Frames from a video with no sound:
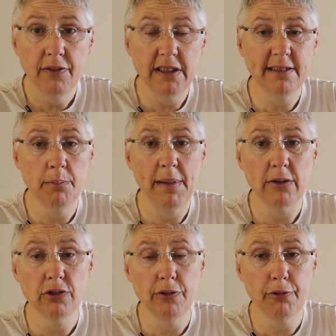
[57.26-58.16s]
this
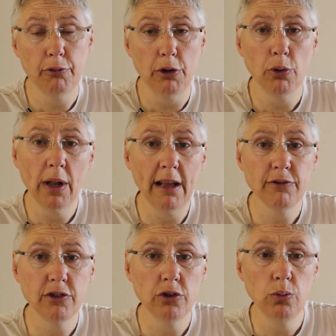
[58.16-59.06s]
amount of throw. You'll
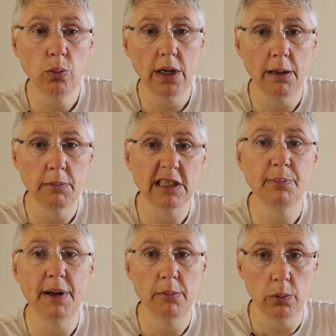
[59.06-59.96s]
have to um,
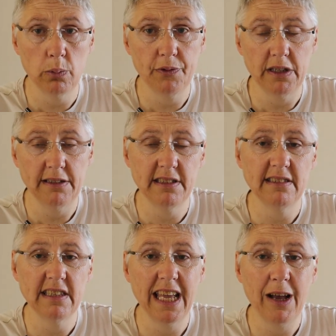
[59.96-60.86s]
experiment with this to see